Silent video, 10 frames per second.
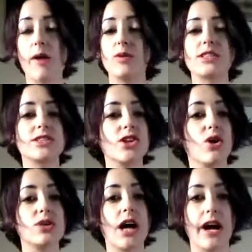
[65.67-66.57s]
I was
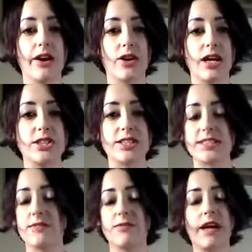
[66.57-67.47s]
so tired. I
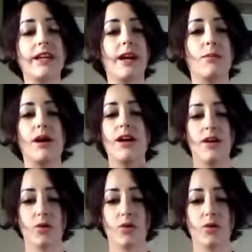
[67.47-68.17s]
just ended up